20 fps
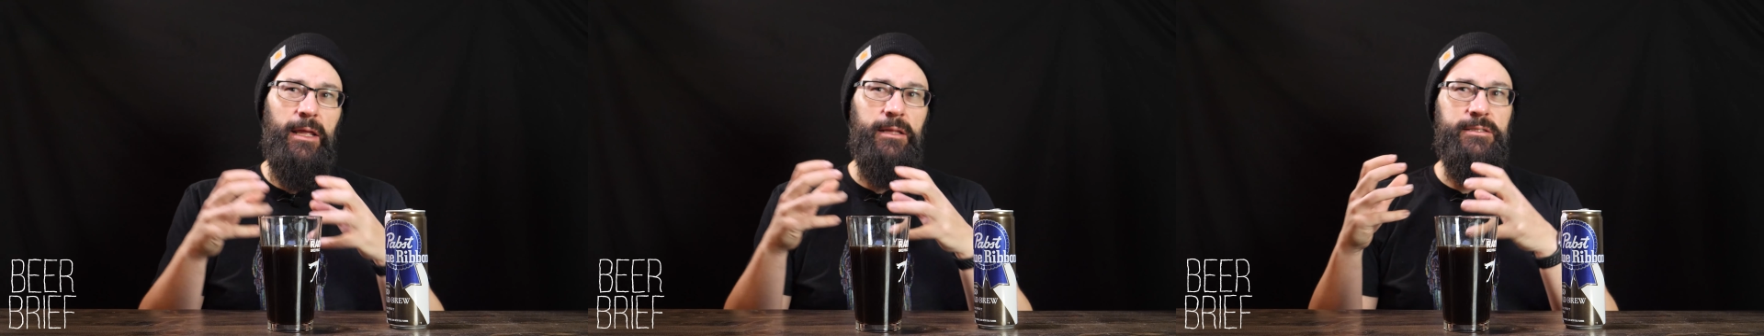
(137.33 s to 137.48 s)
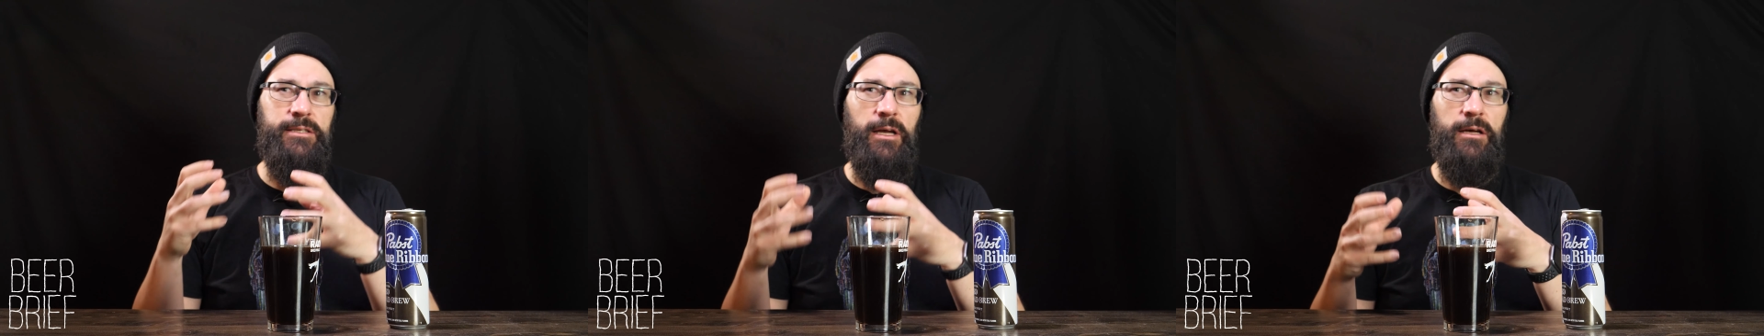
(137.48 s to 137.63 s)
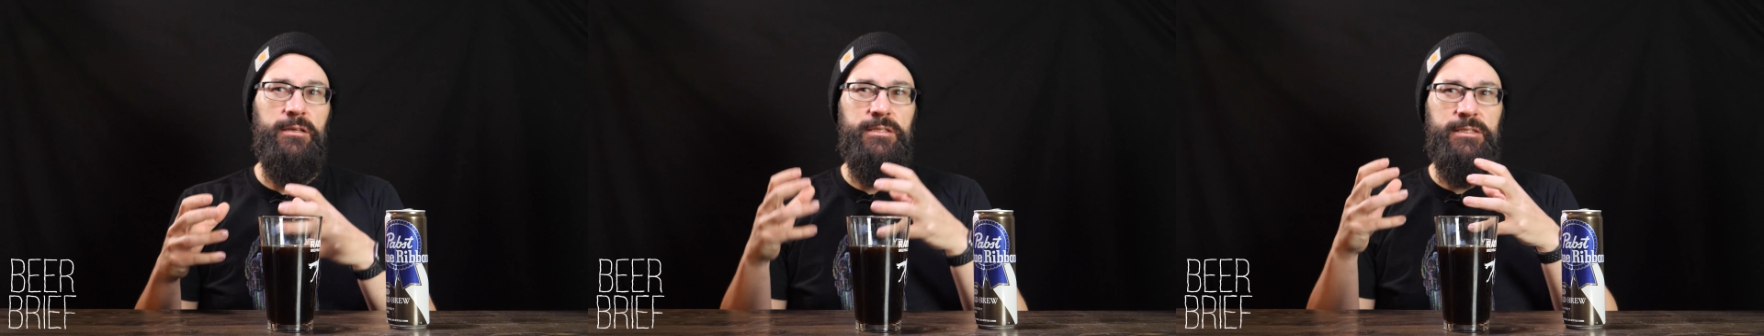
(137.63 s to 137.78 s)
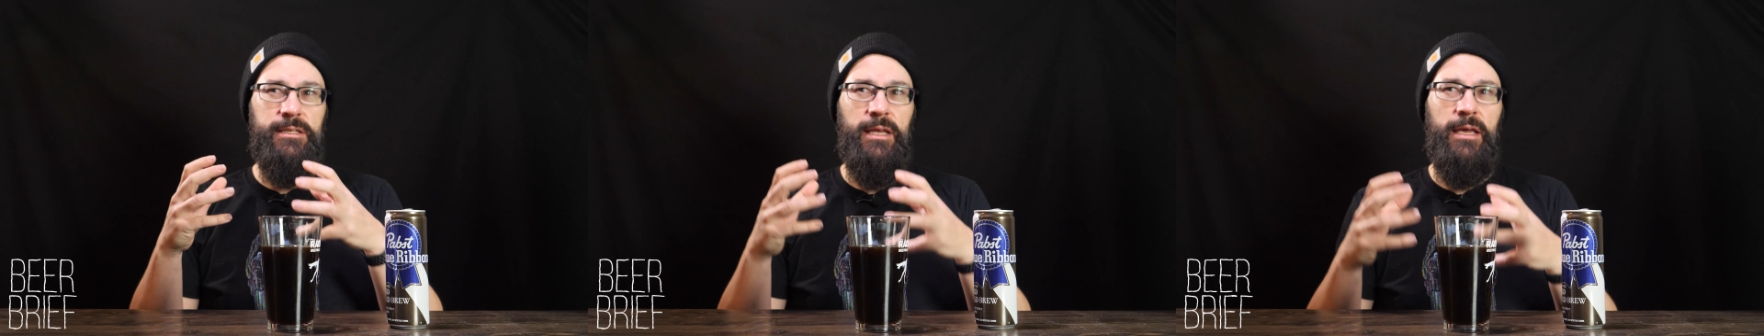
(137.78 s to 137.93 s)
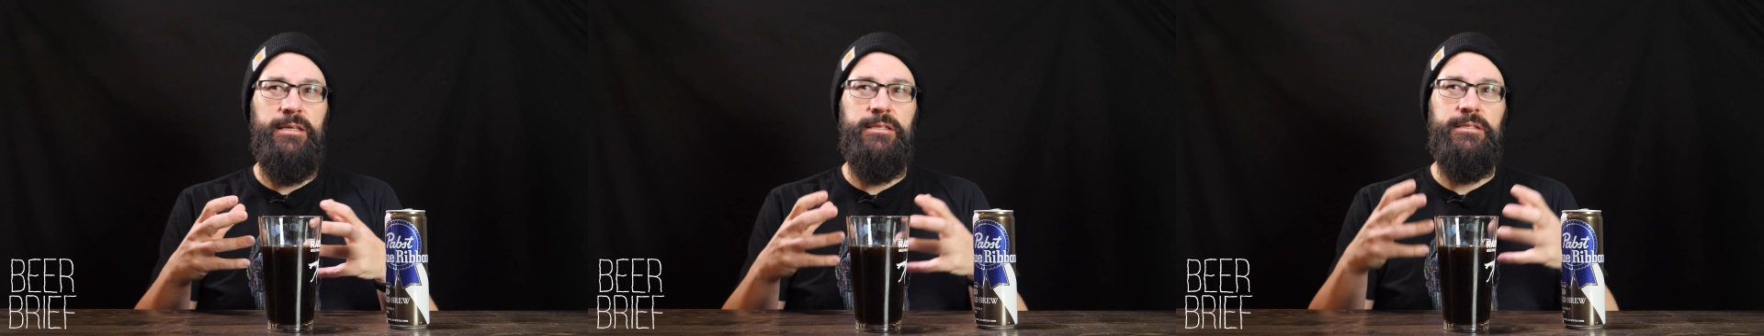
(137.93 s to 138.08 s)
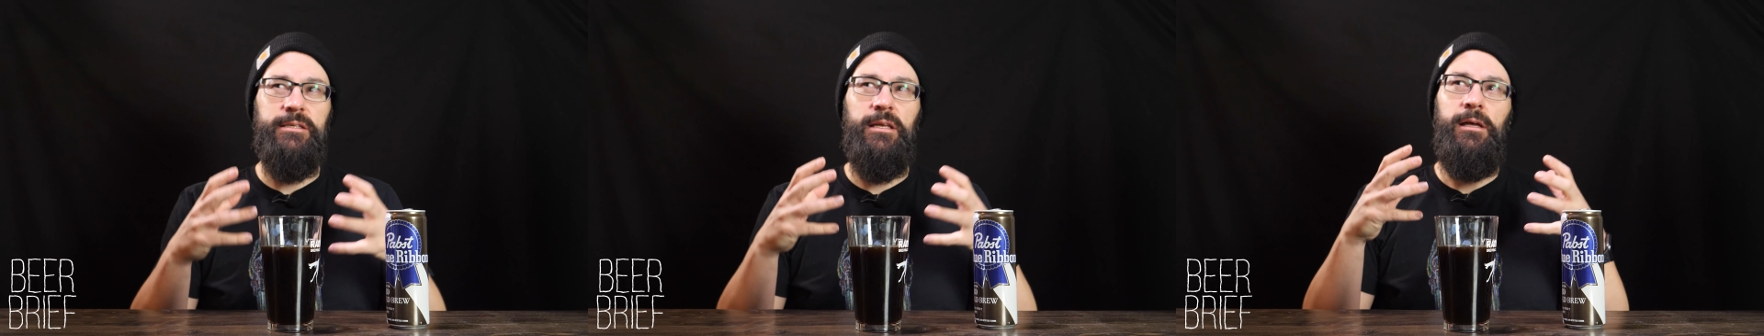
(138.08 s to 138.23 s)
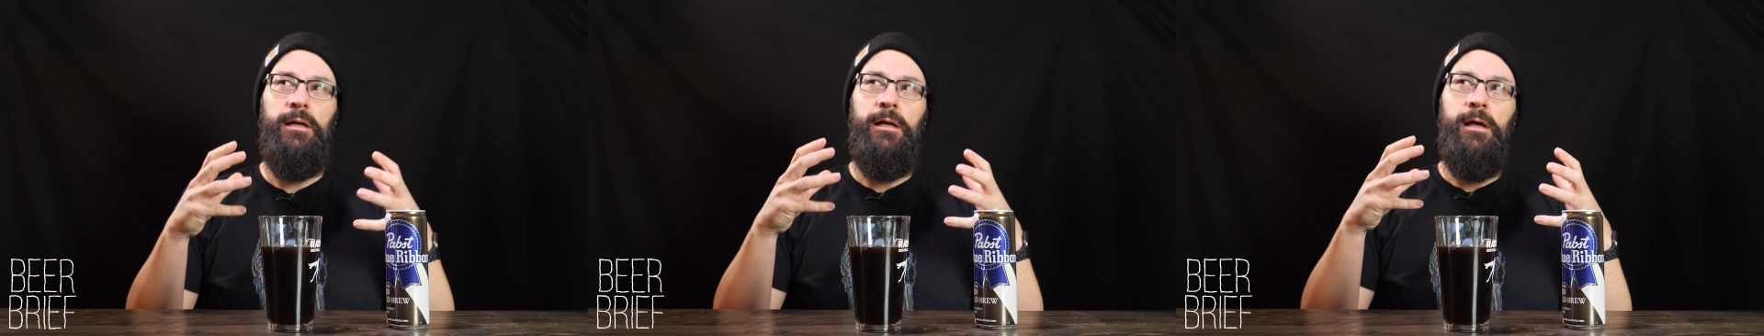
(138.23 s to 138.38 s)
It does
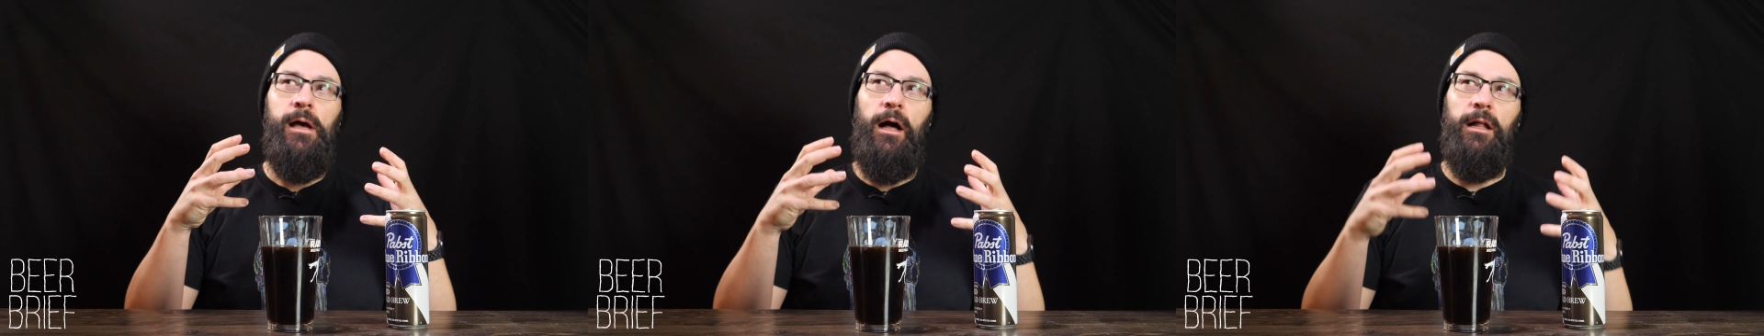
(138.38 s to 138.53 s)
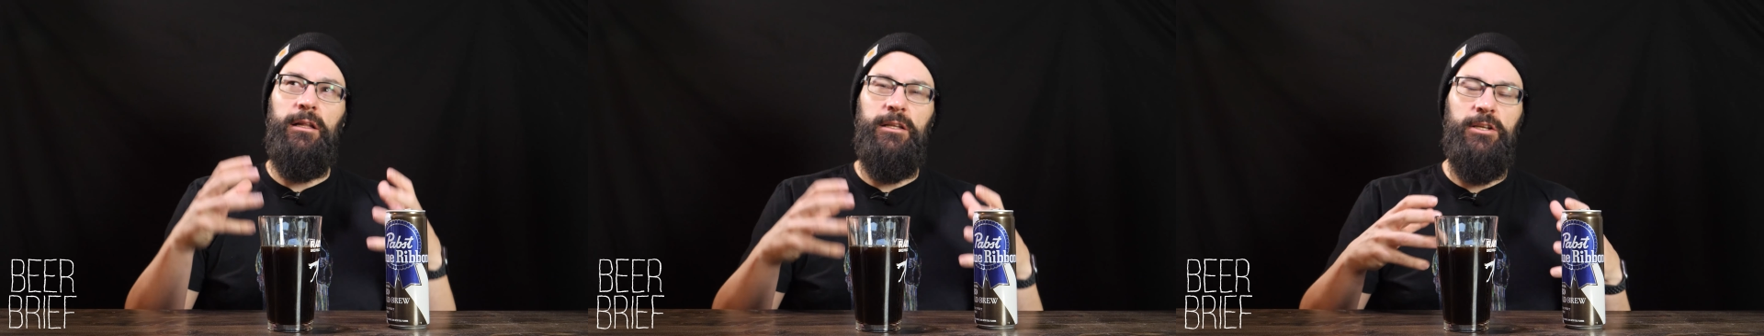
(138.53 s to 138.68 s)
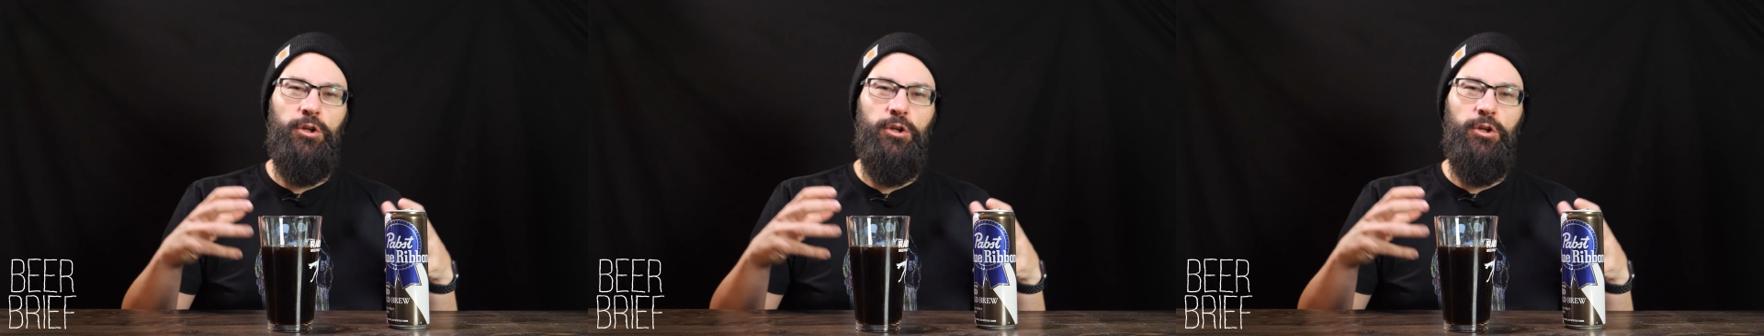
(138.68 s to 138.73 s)
taste a